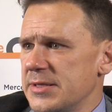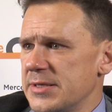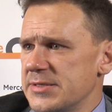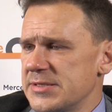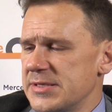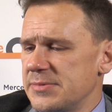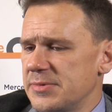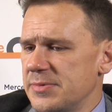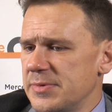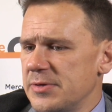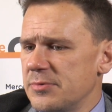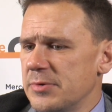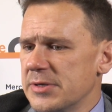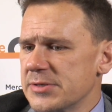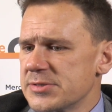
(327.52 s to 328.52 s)
they seem to be
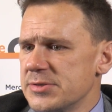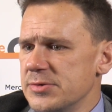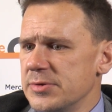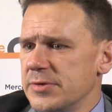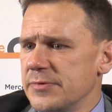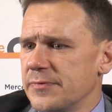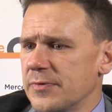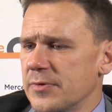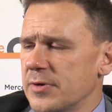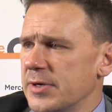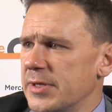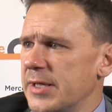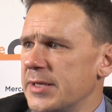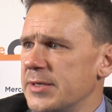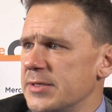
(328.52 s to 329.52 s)
well suited for it
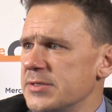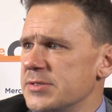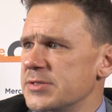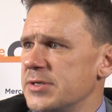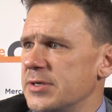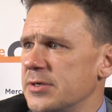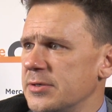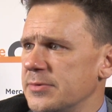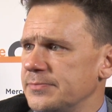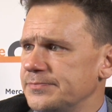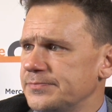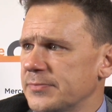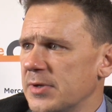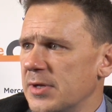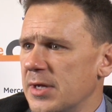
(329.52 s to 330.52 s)
again this year.
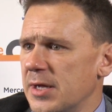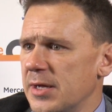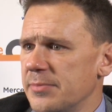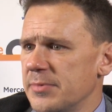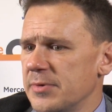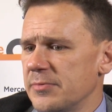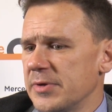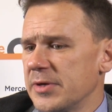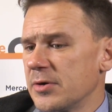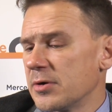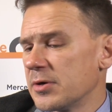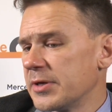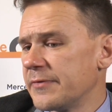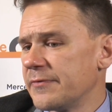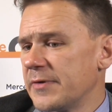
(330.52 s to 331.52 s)
And we
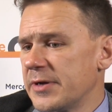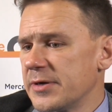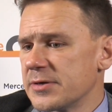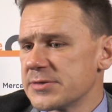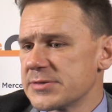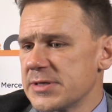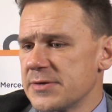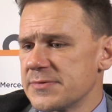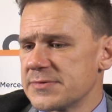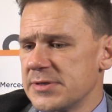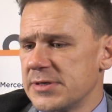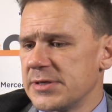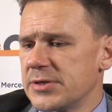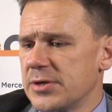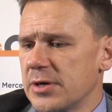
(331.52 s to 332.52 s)
currently find ourselves
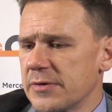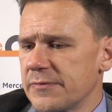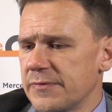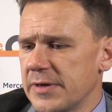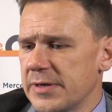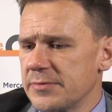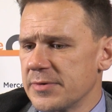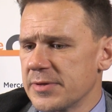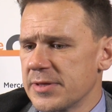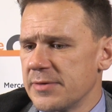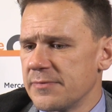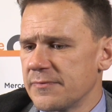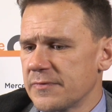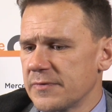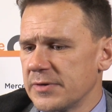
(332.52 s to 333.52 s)
in a dogfight with
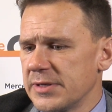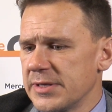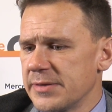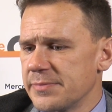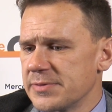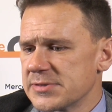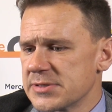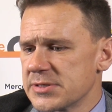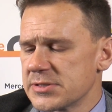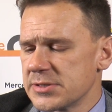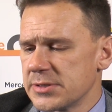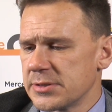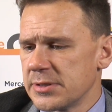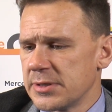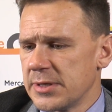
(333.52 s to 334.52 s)
them for league
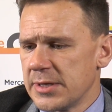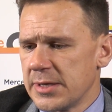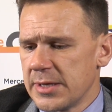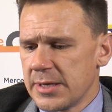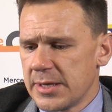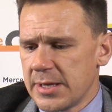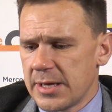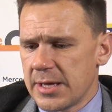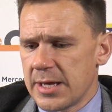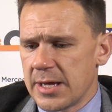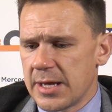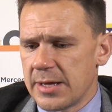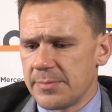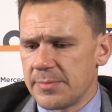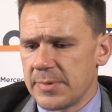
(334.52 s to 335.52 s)
position.
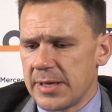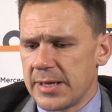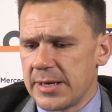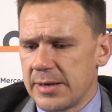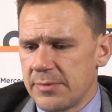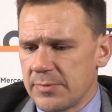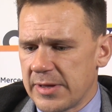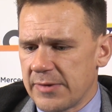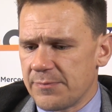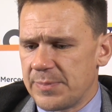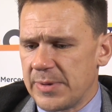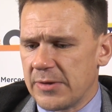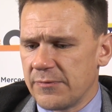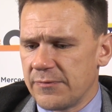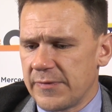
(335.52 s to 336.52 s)
And then we have
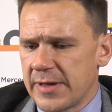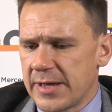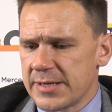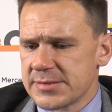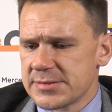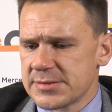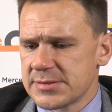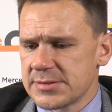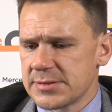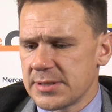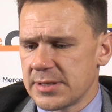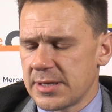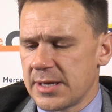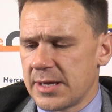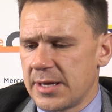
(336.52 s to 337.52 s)
Belfast
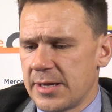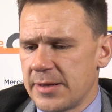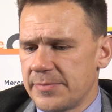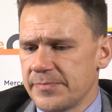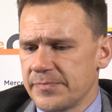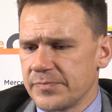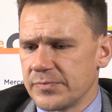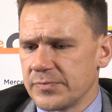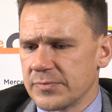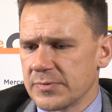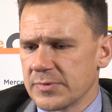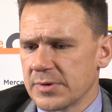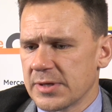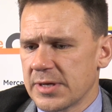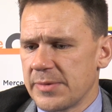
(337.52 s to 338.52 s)

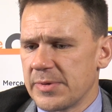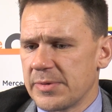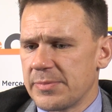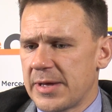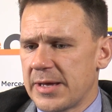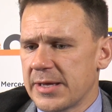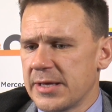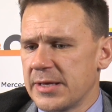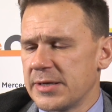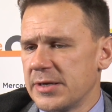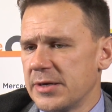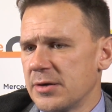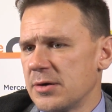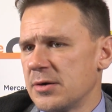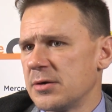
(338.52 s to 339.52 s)
coming back in
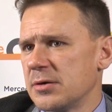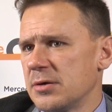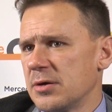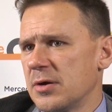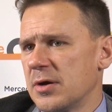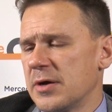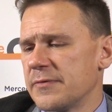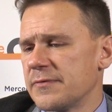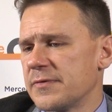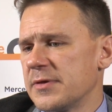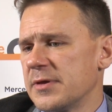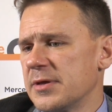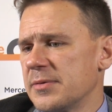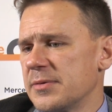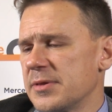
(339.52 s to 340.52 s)
here off
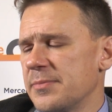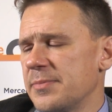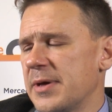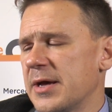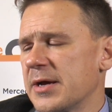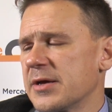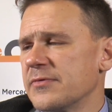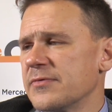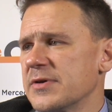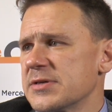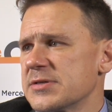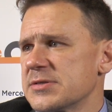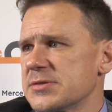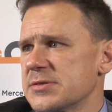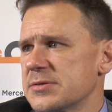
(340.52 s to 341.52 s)
the back of
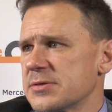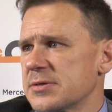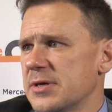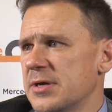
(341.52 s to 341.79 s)
us